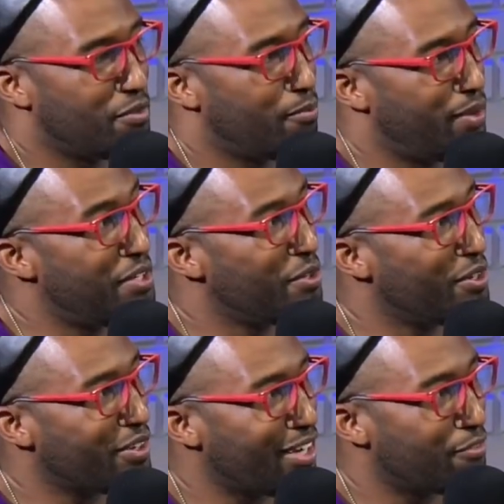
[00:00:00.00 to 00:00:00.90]
been doing
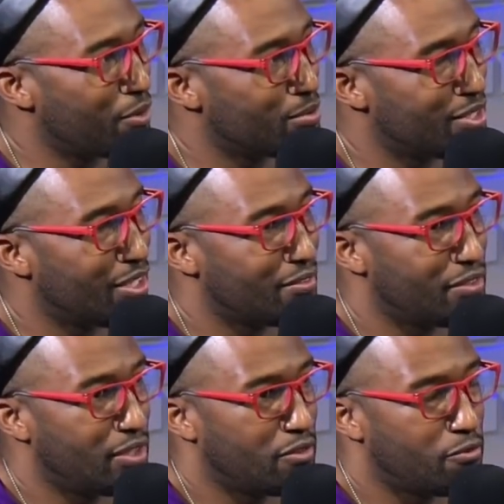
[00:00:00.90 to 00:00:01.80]
okay for himself.
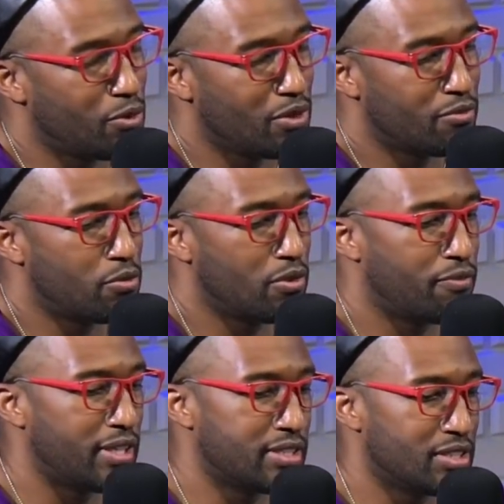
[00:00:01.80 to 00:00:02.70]
Four
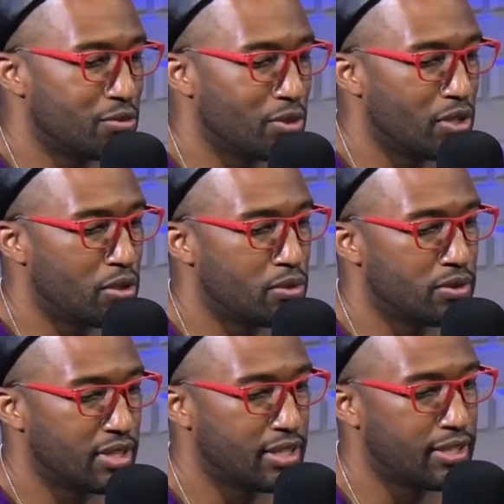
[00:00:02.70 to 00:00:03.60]
fights in a
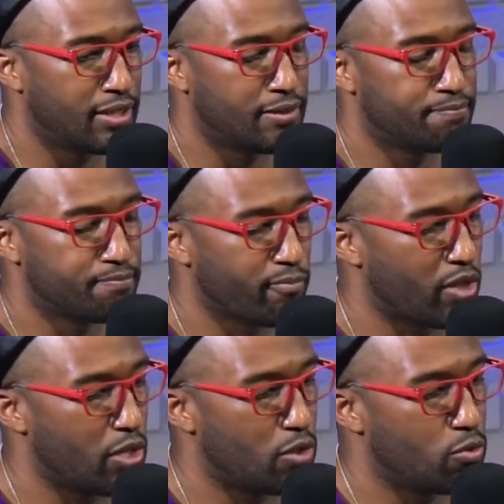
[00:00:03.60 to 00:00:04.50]
row.
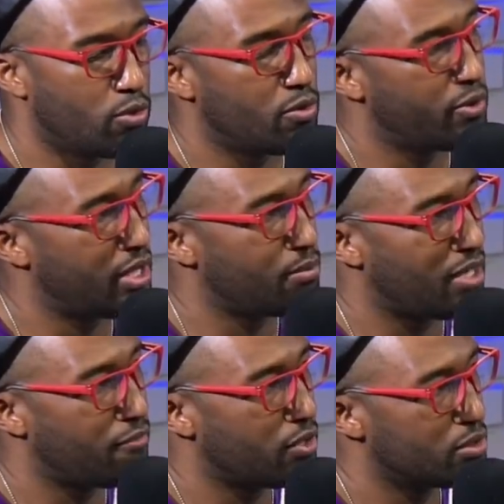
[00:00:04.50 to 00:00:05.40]
Winning by
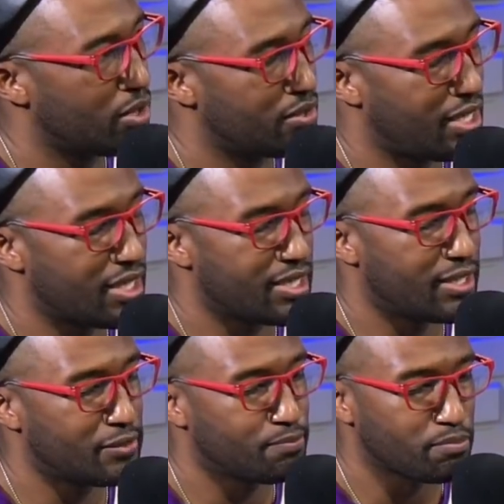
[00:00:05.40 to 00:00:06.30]
first round
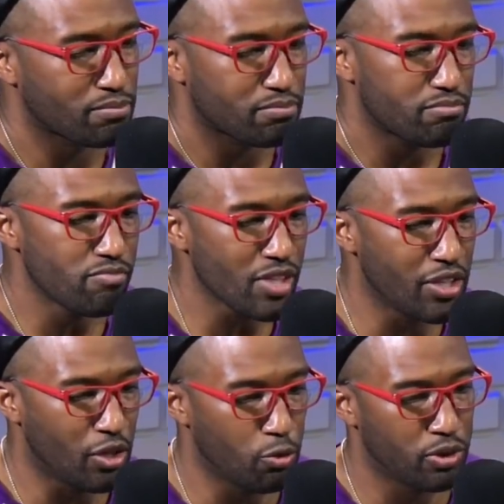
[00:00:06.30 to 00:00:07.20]
knockout.
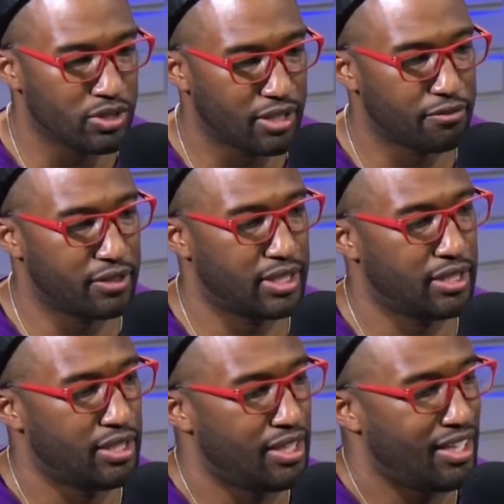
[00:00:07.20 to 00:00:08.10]
We're definitely
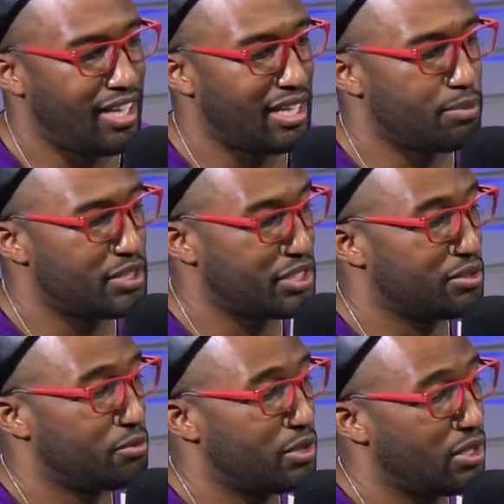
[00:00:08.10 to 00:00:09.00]
at a
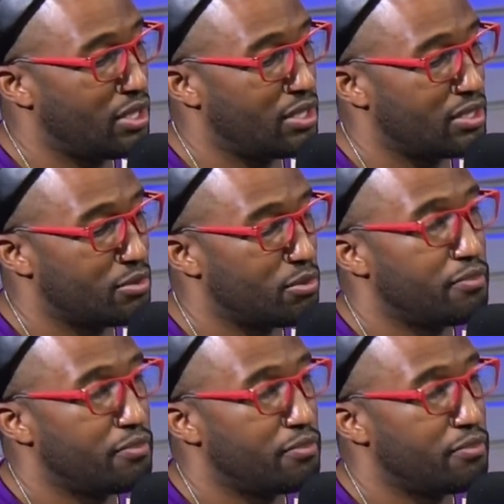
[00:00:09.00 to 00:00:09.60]
position where we